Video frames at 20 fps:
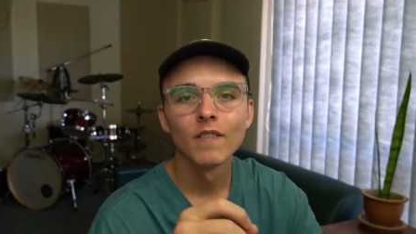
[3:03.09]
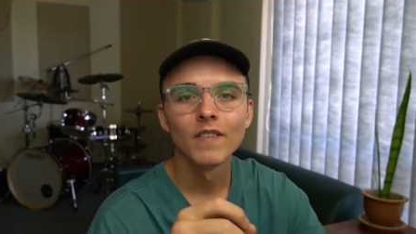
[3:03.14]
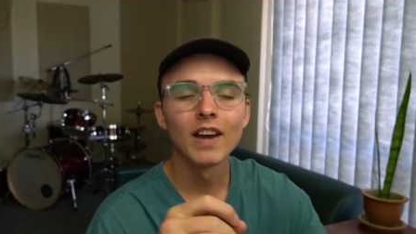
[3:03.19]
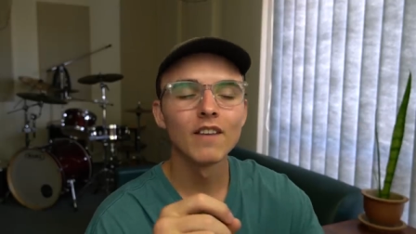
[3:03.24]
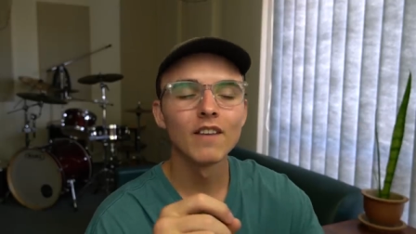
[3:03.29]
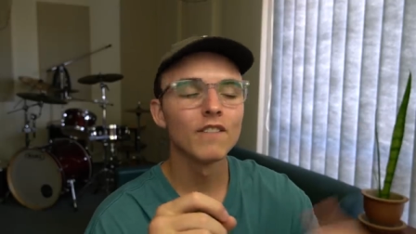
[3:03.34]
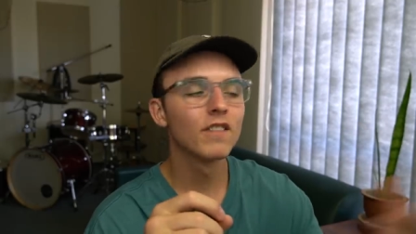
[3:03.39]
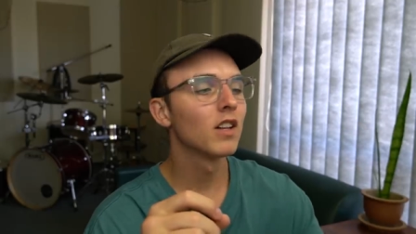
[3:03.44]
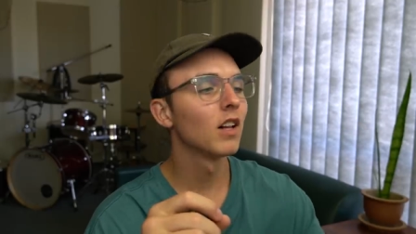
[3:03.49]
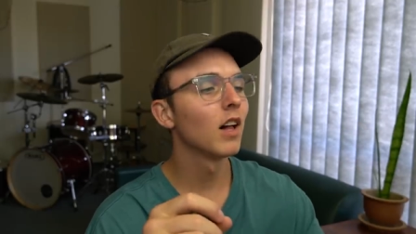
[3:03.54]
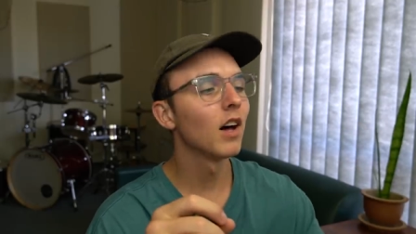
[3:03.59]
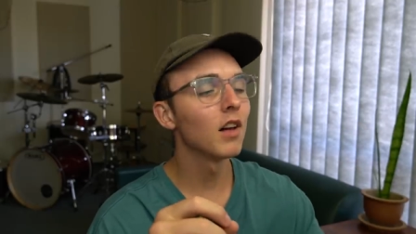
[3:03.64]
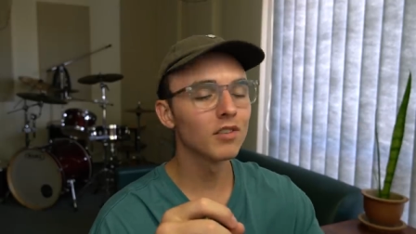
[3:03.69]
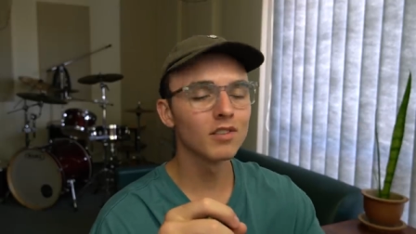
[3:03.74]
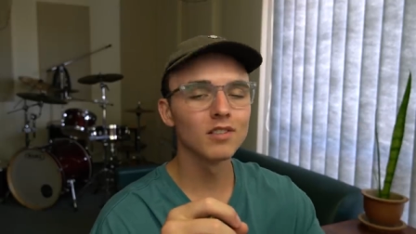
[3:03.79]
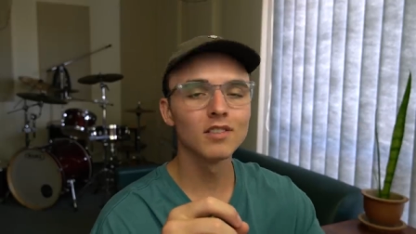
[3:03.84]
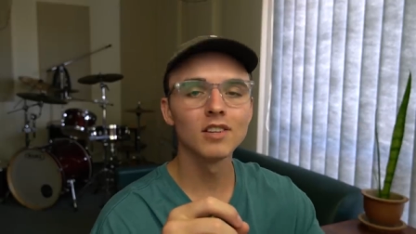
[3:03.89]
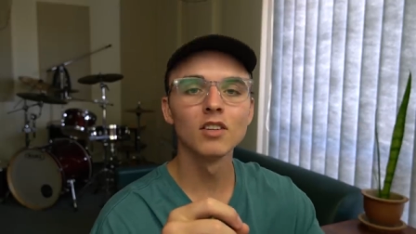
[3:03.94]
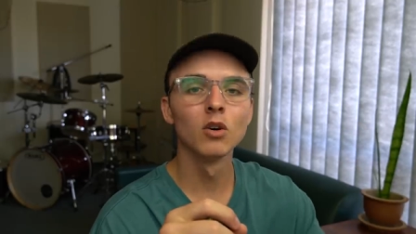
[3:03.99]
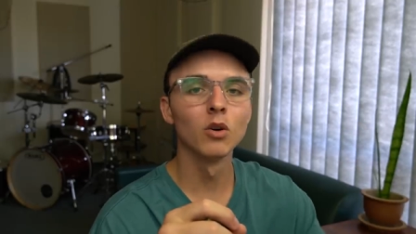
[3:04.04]
They have
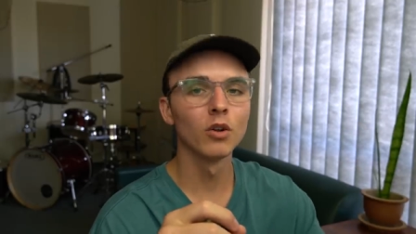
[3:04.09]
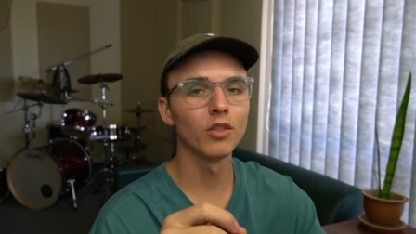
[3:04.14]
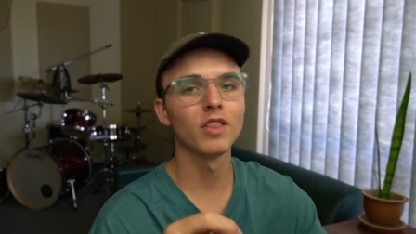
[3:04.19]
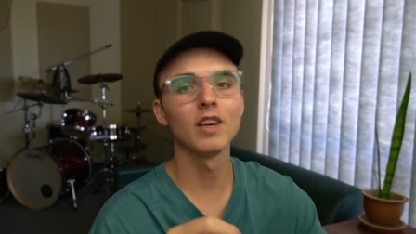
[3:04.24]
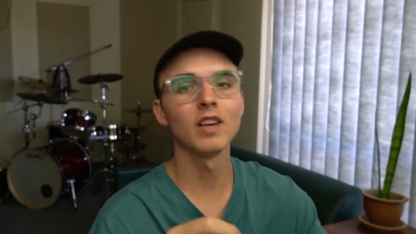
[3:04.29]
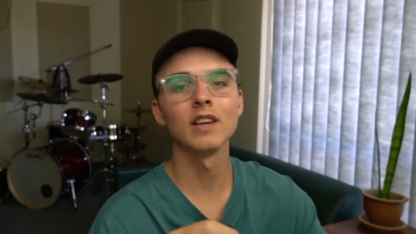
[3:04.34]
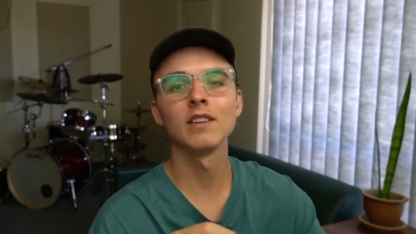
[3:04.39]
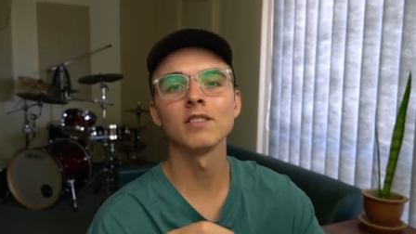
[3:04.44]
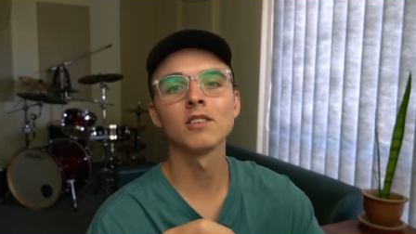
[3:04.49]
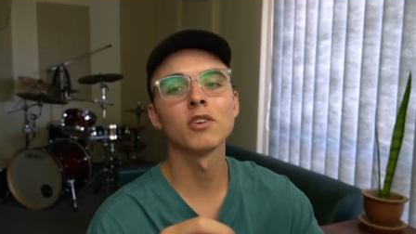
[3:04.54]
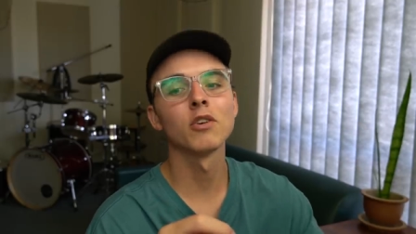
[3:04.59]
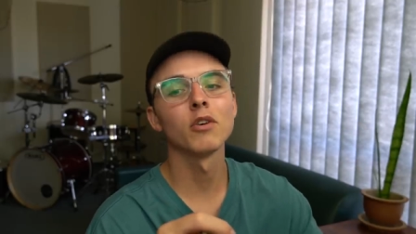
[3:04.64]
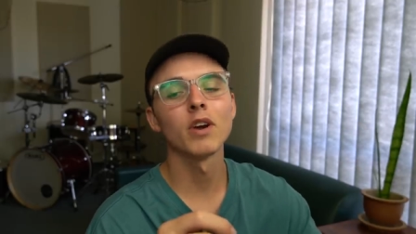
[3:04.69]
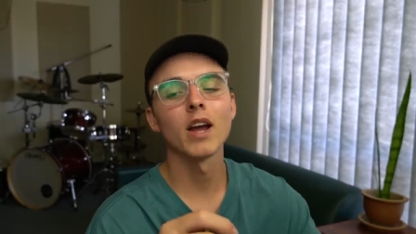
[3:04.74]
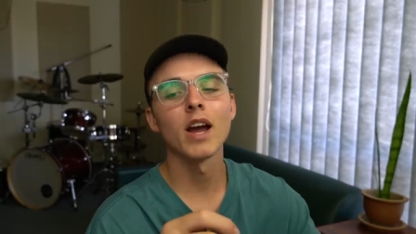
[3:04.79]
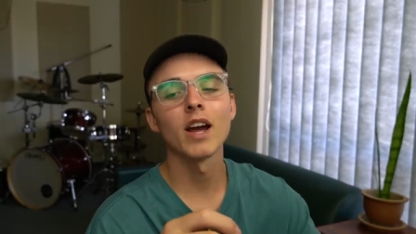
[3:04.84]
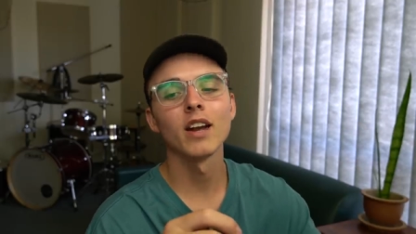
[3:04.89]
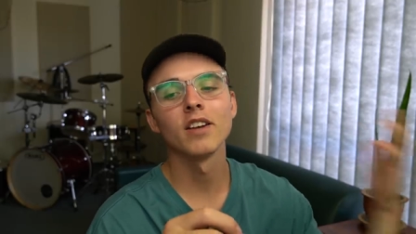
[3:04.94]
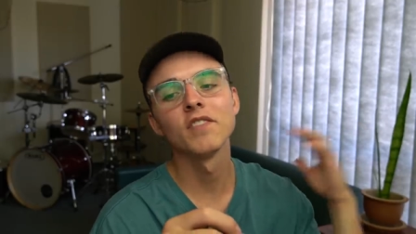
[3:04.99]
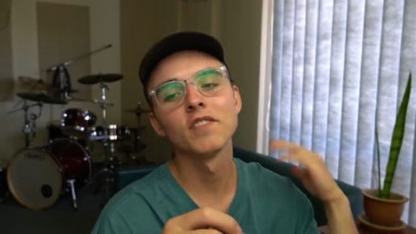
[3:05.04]
classes in all things
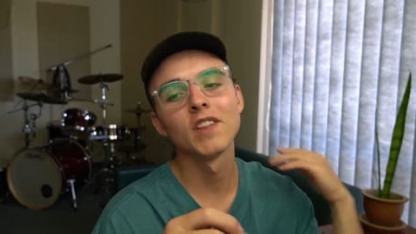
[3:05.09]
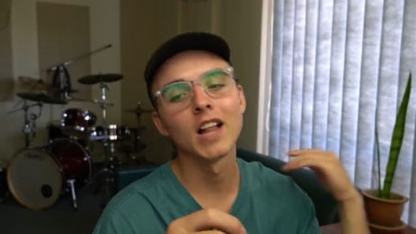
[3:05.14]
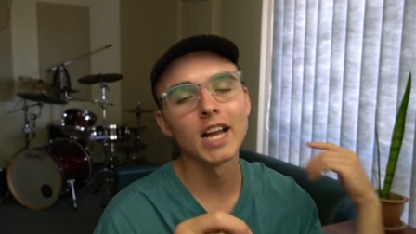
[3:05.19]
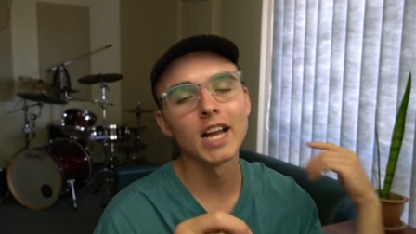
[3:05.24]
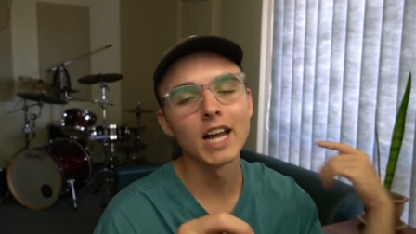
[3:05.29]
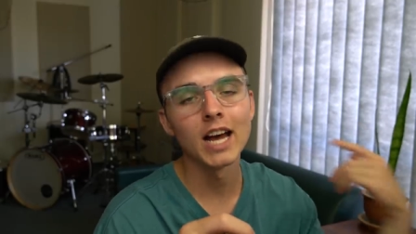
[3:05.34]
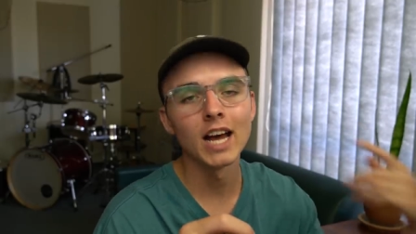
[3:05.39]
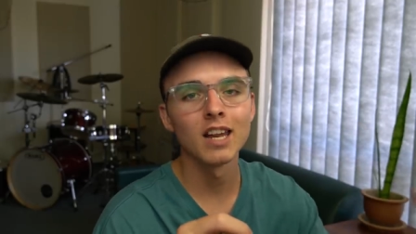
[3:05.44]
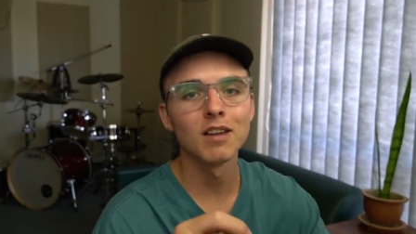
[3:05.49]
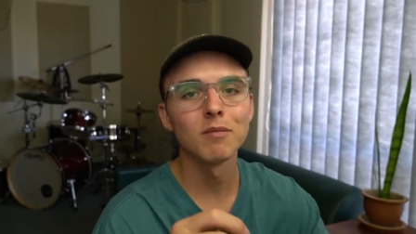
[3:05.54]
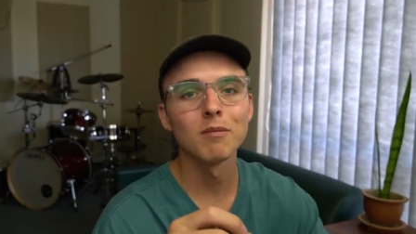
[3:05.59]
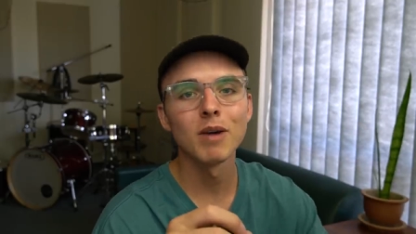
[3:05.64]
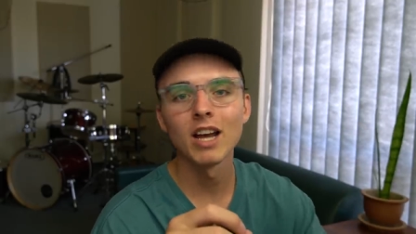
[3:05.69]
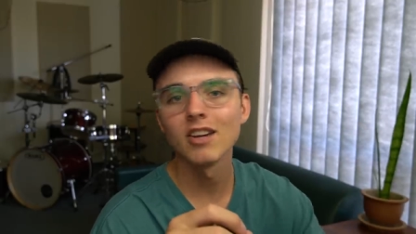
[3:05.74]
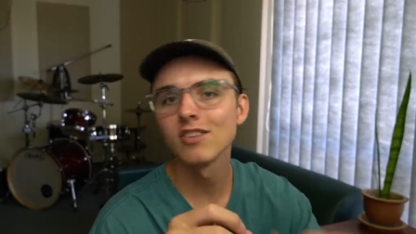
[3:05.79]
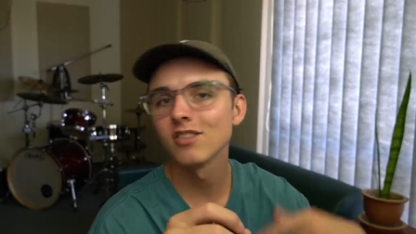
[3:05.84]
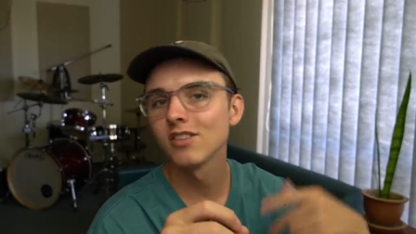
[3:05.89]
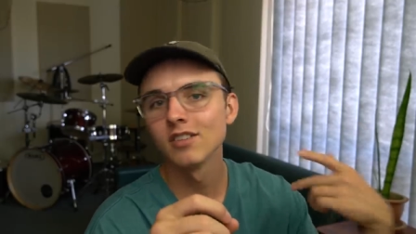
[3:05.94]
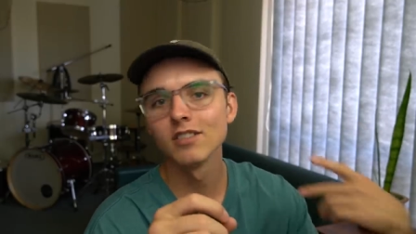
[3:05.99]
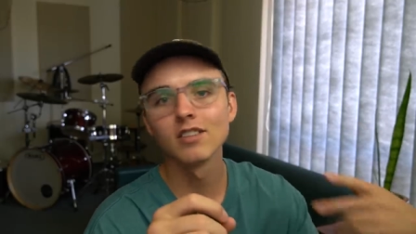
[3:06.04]
creative like
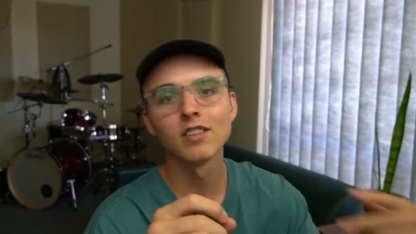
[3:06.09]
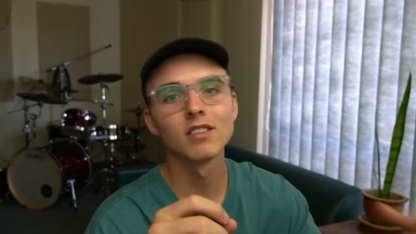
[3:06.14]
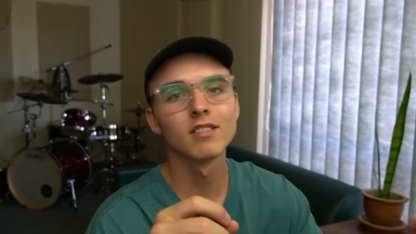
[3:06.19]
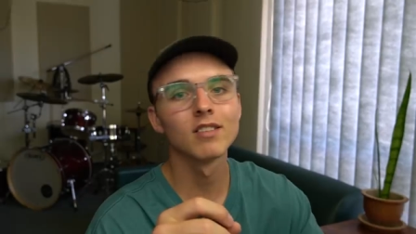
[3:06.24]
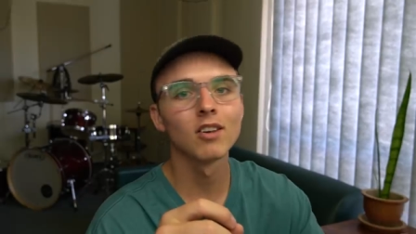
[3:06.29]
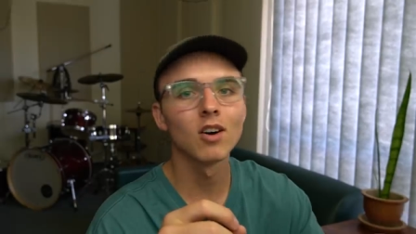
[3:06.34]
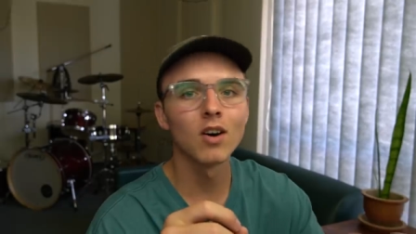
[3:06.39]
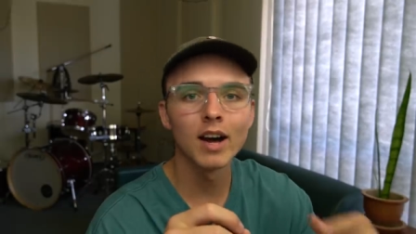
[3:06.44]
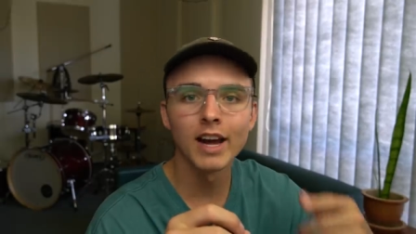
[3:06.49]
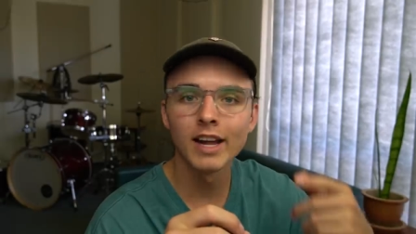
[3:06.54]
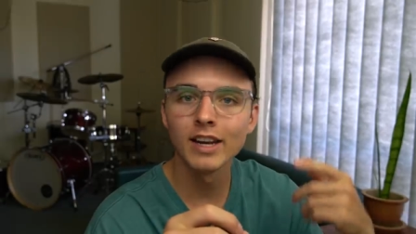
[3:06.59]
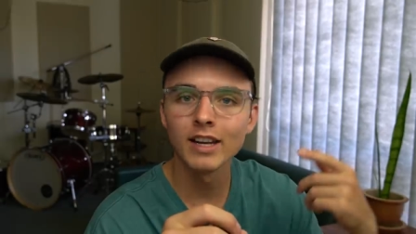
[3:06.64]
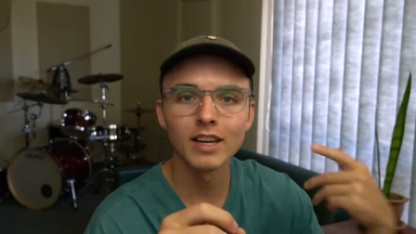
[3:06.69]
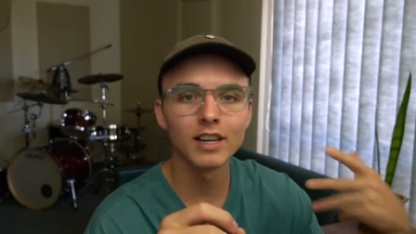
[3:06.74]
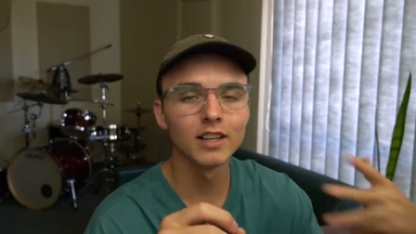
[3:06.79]
animation, design,